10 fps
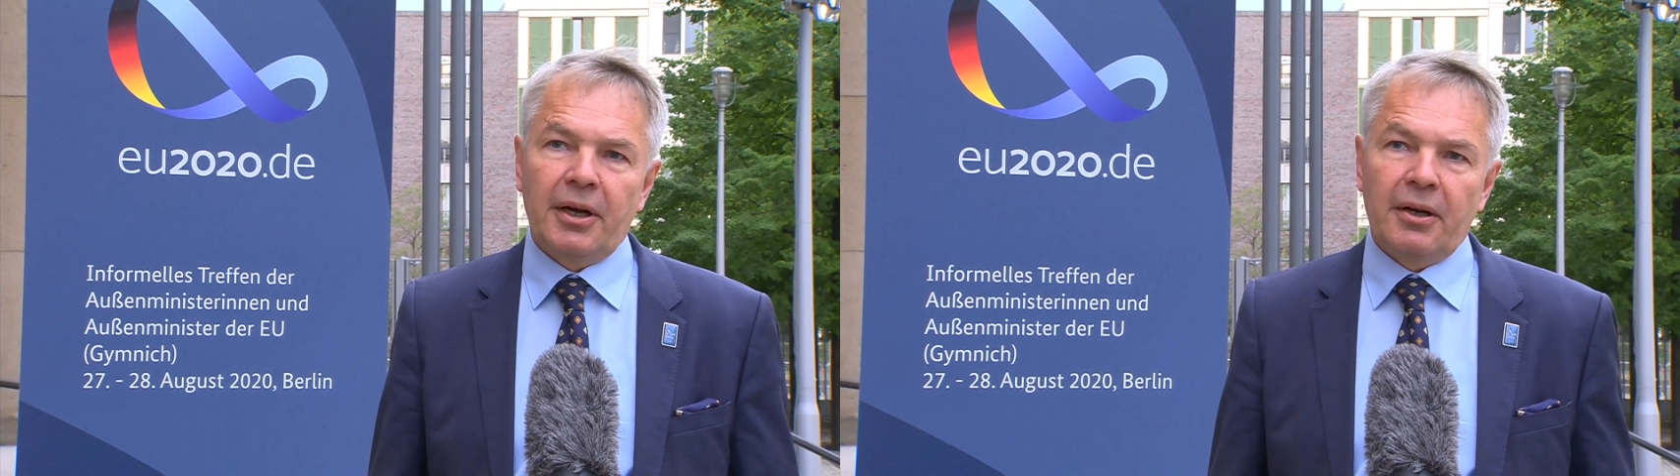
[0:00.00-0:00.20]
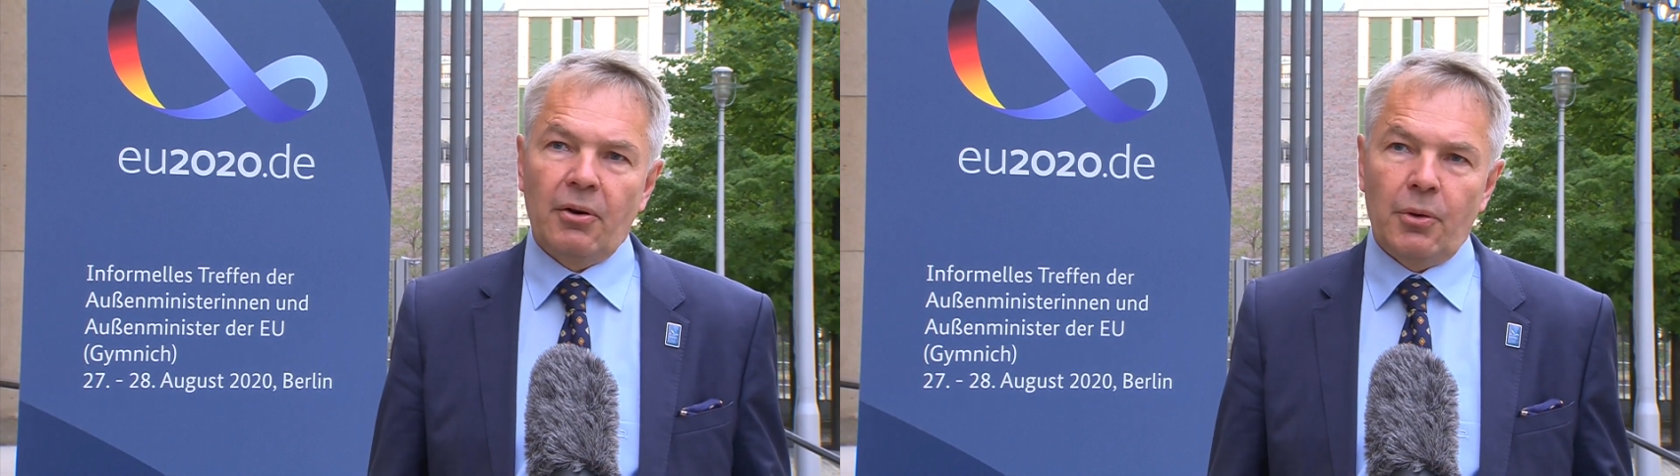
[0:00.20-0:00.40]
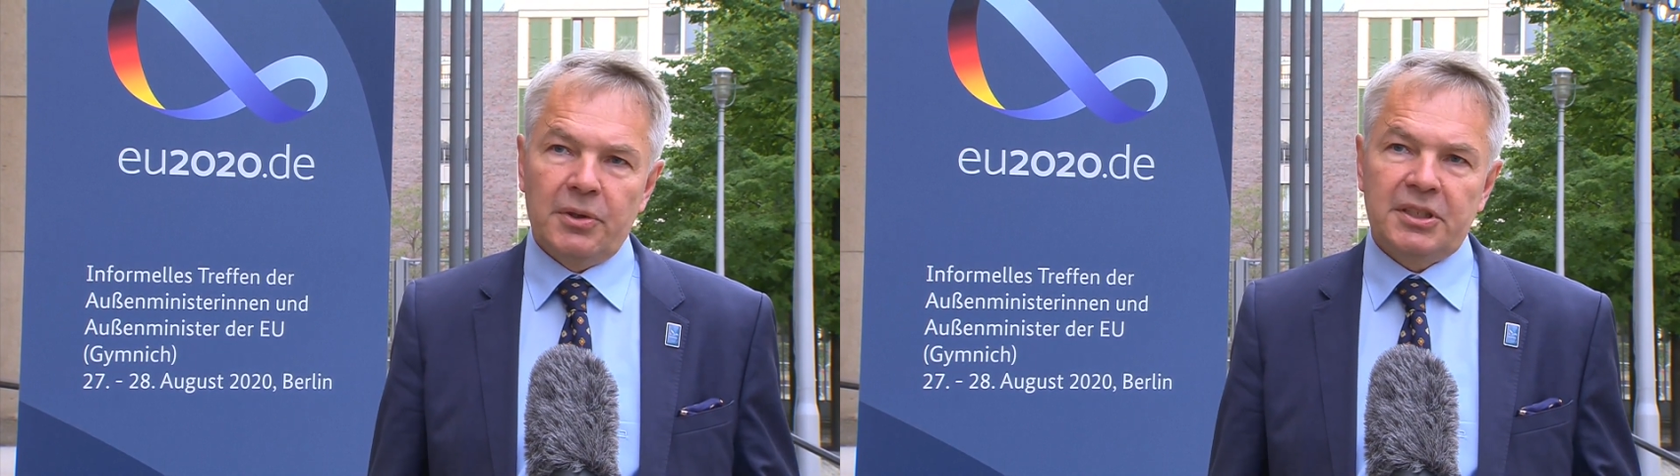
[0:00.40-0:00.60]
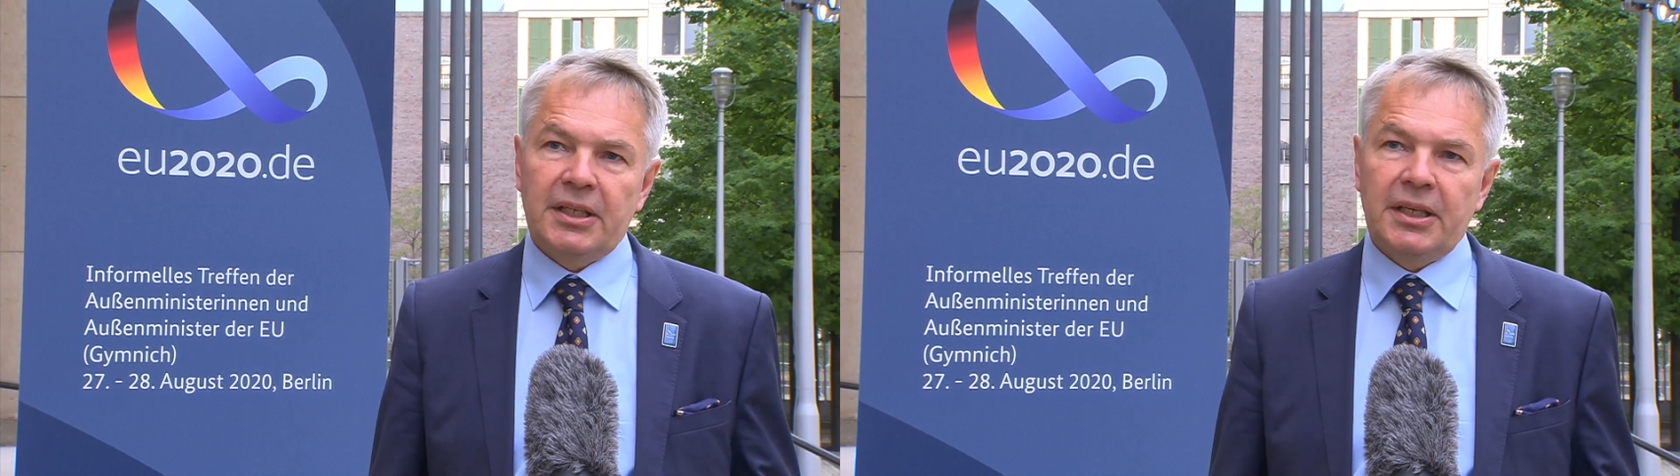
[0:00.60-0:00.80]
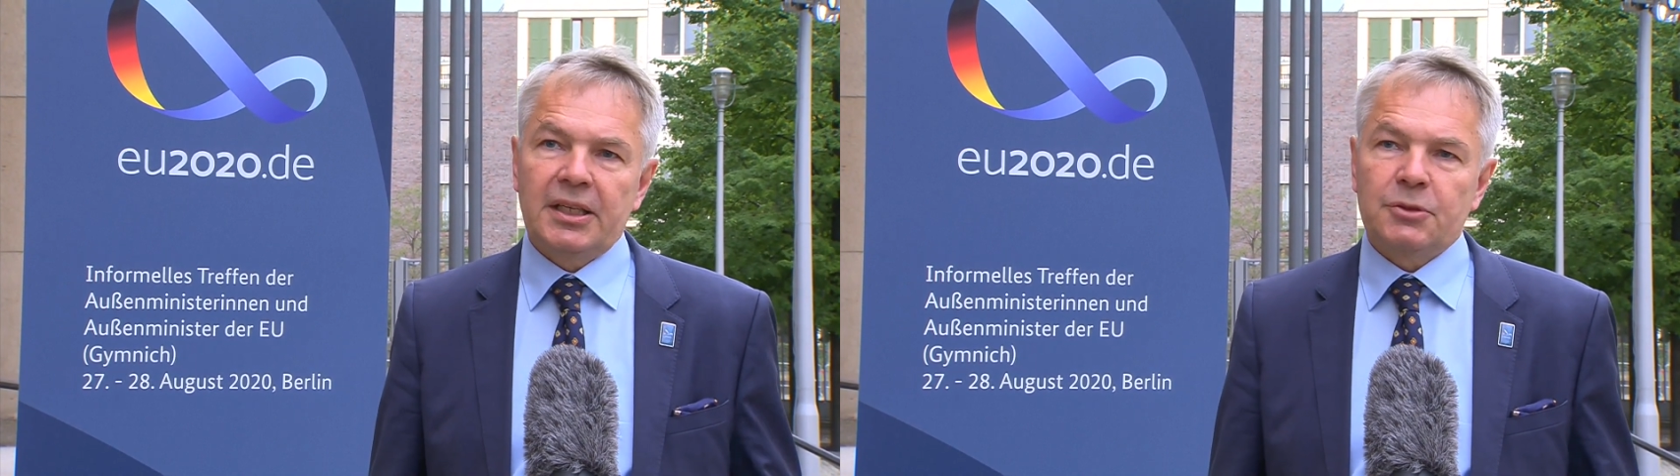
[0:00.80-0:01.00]
and
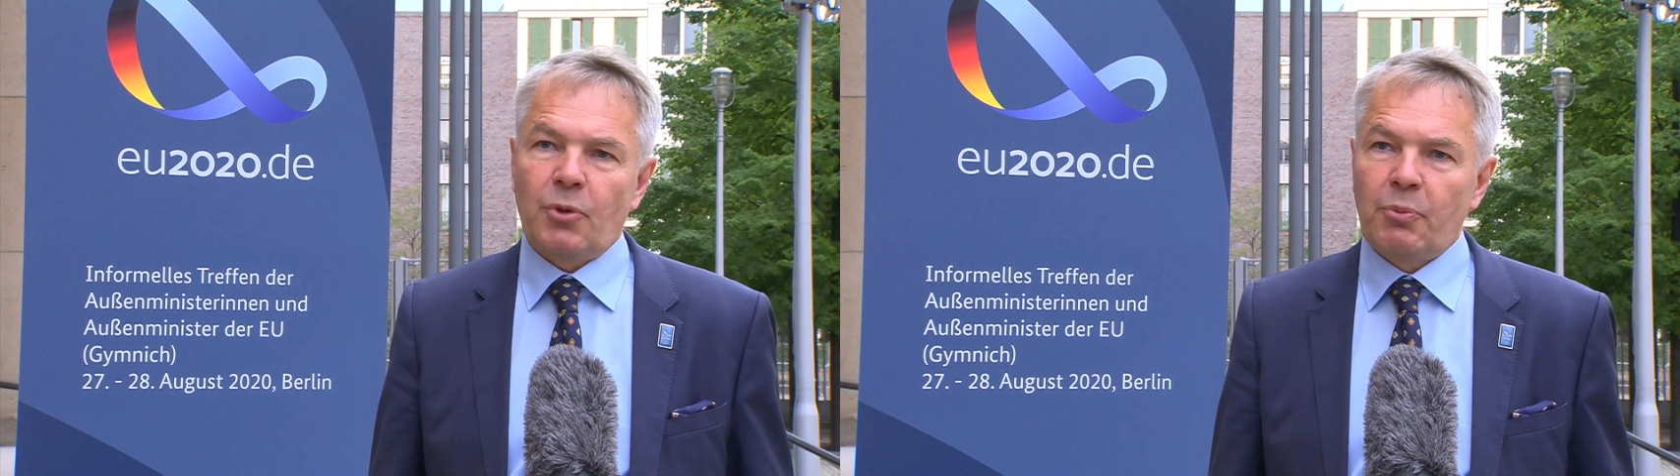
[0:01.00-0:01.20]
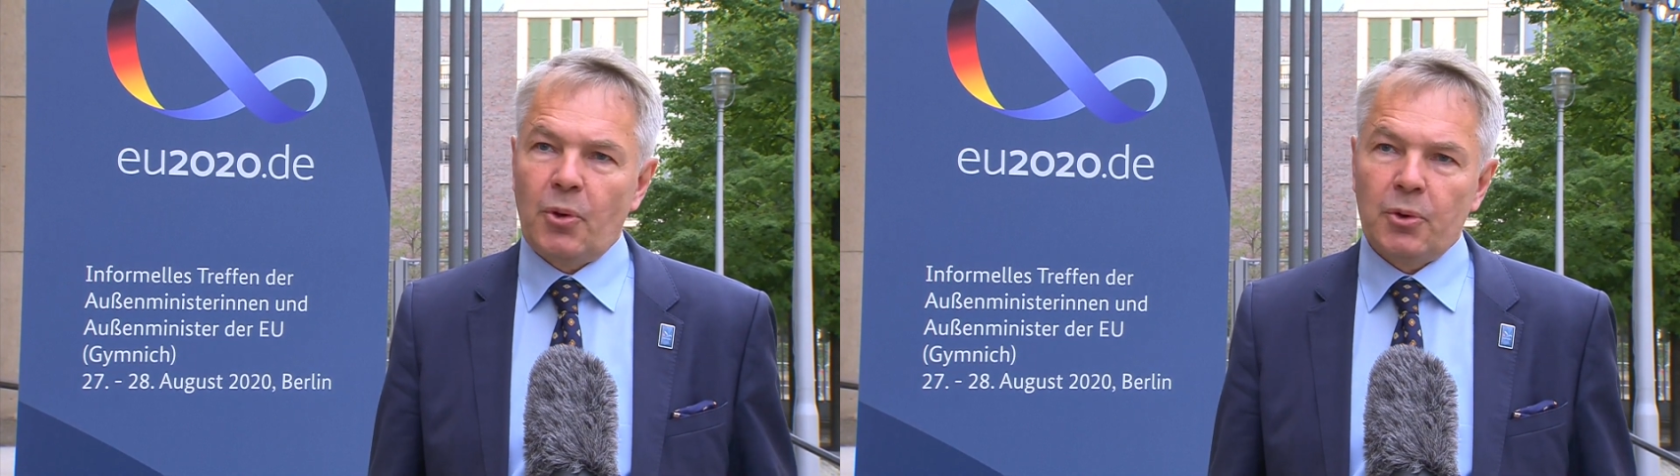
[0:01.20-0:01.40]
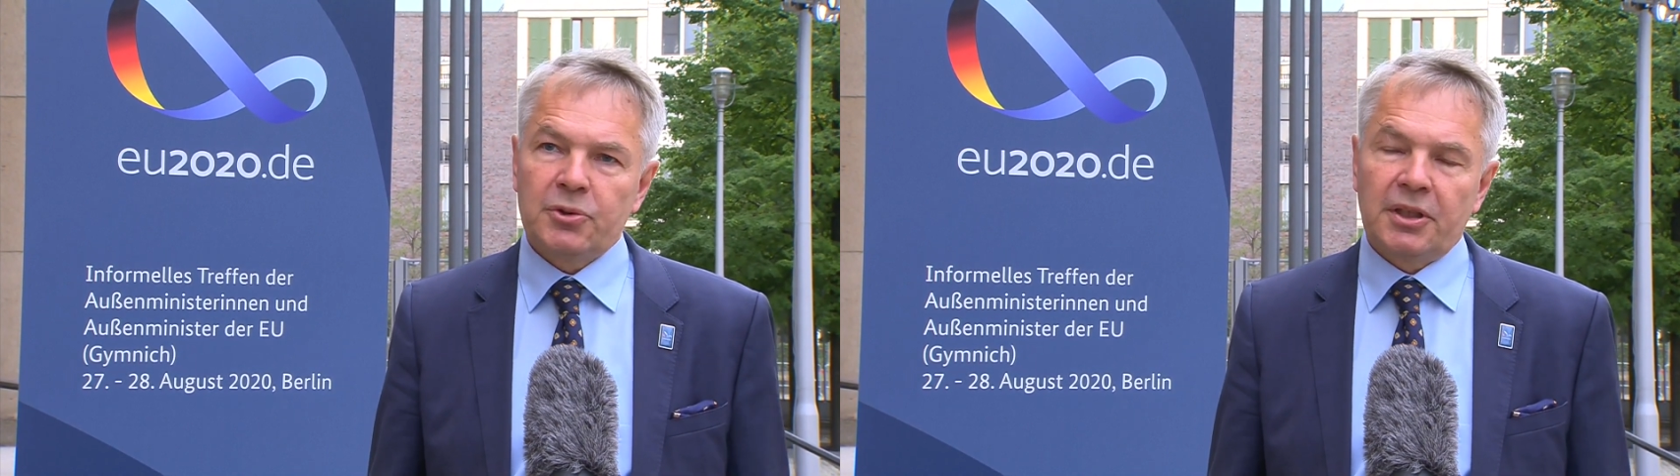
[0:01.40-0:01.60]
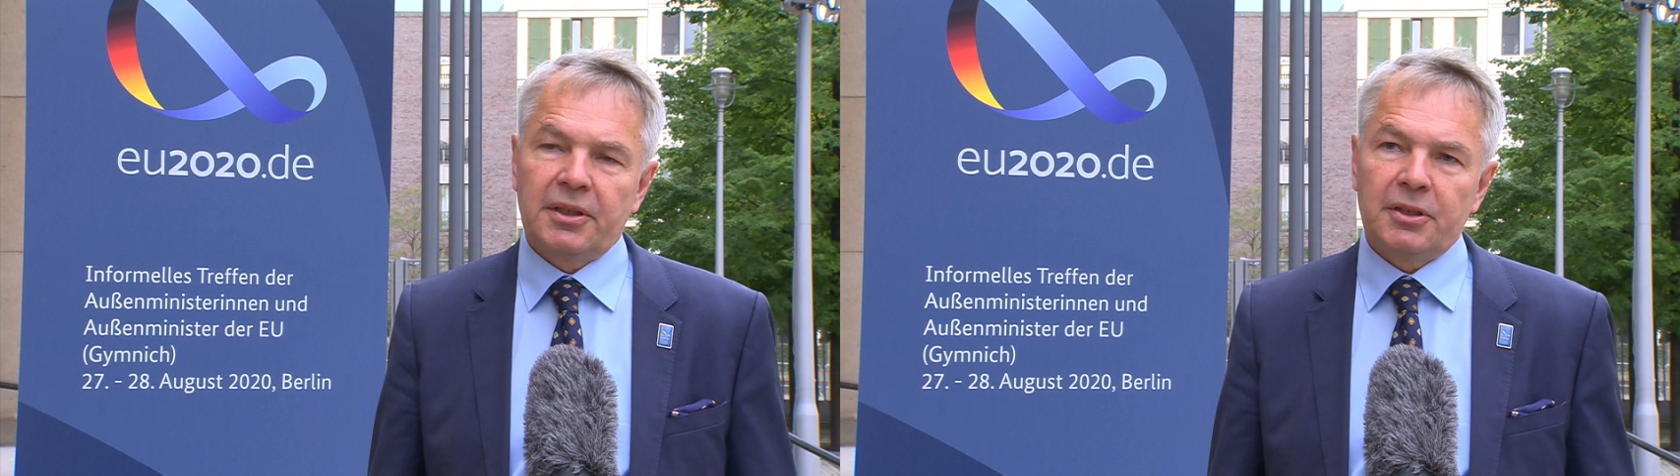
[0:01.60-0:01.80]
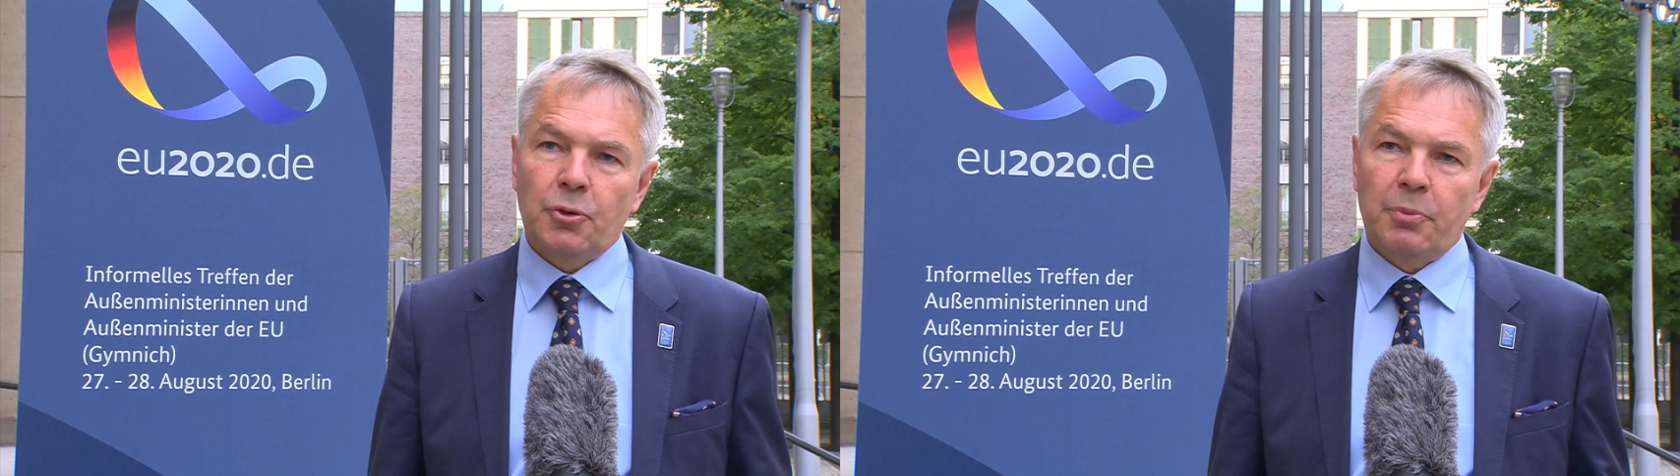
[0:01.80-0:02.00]
OECD has proposed
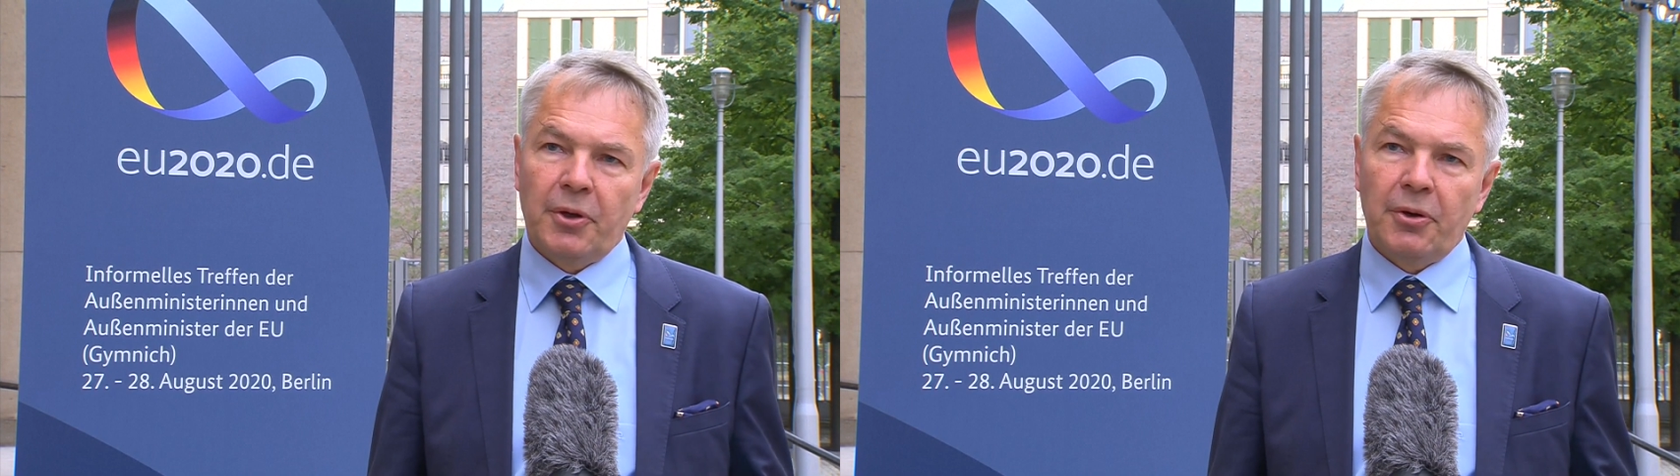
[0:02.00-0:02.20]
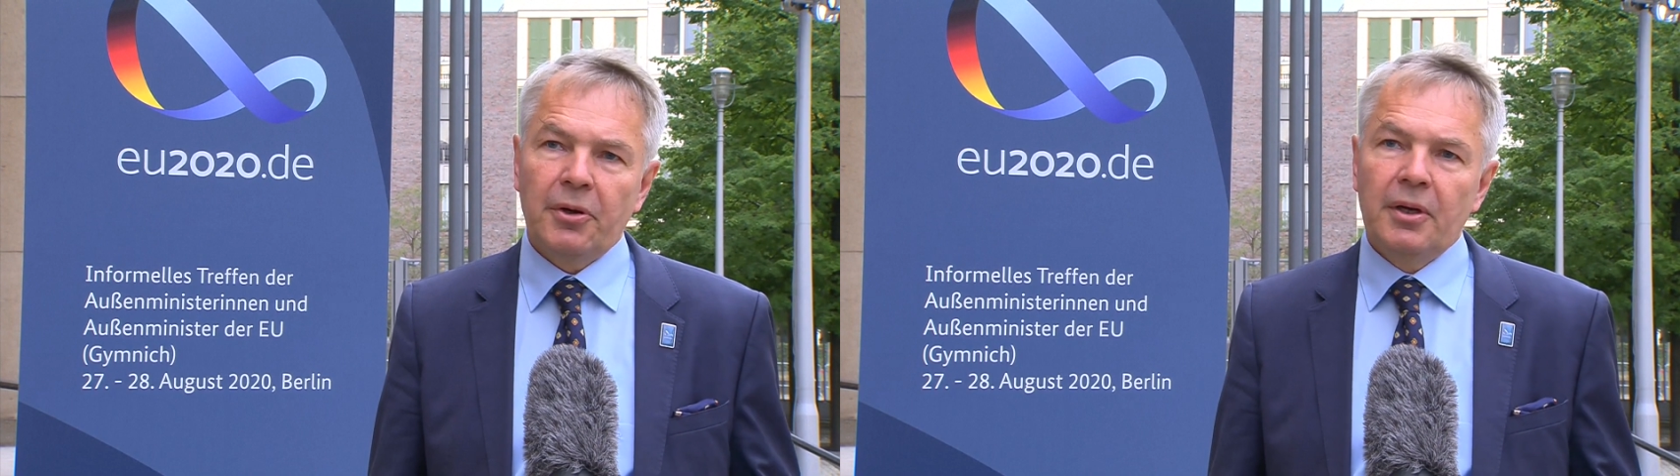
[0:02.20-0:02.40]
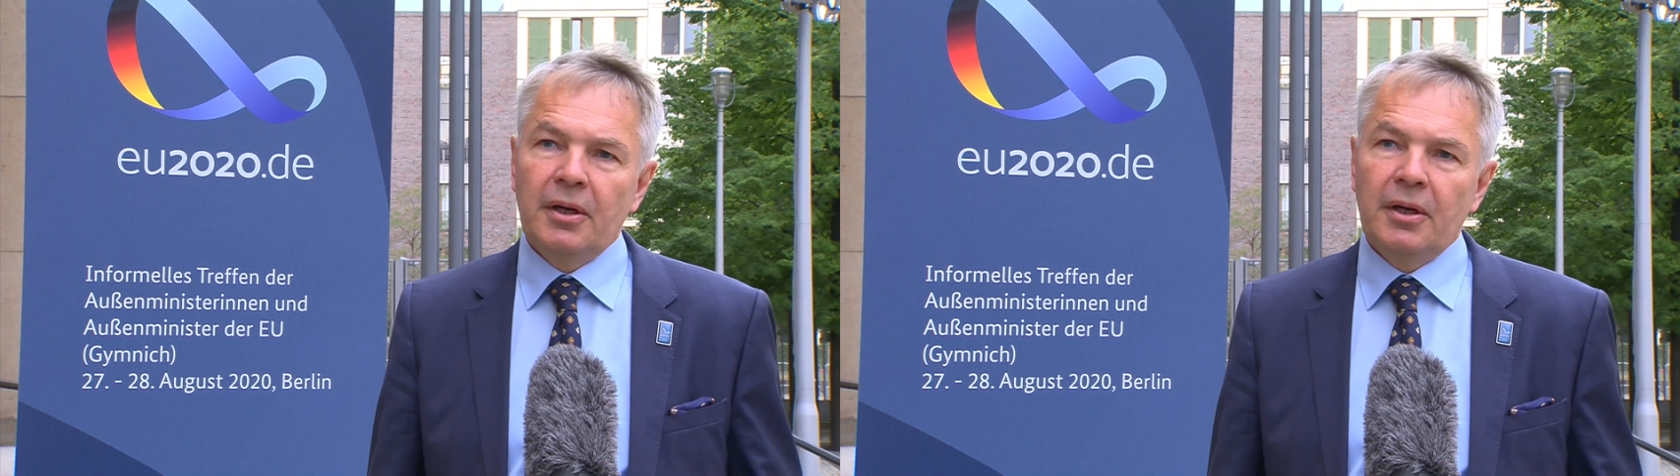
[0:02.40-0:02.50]
that there should be a